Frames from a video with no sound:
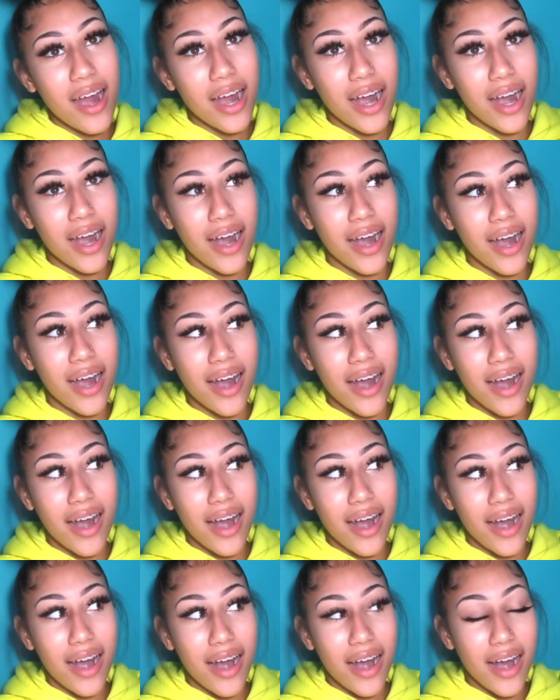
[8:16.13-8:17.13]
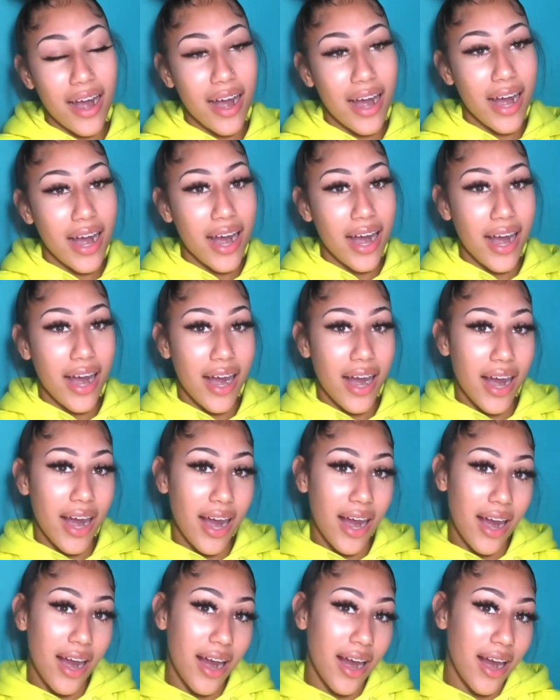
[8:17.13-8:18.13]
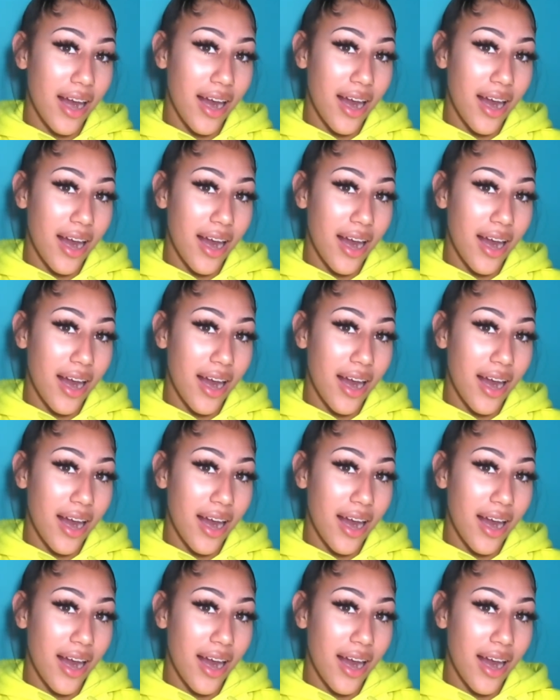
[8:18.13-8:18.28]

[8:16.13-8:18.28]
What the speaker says: Nobody speaks.